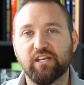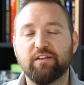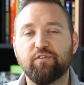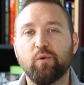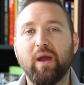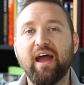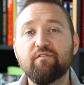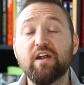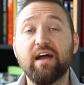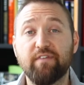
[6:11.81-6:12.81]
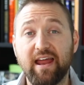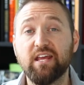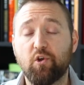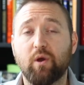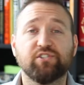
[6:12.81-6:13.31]
And if you ever have
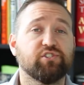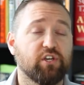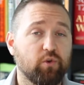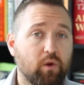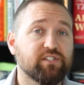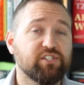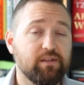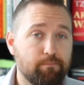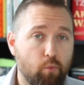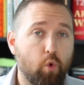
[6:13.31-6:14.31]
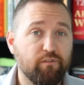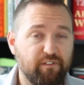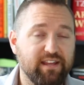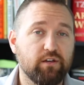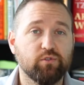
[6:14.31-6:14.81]
any questions or you want to see more
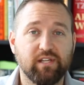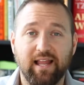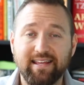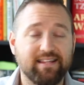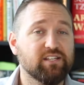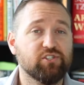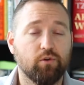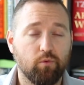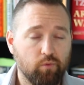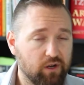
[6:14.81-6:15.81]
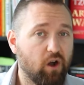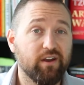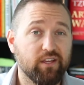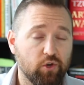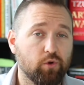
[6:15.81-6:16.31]
videos like this or
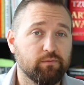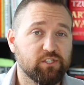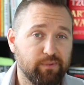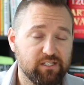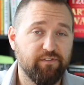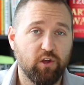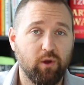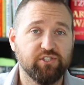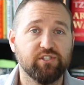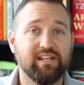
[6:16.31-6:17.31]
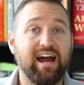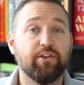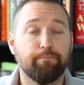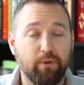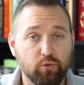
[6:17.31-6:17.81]
regarding your specific questions,
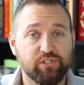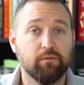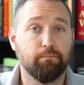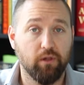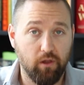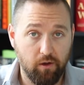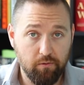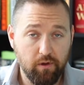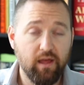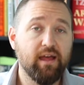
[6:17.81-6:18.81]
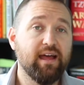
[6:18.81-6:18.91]
either post them below.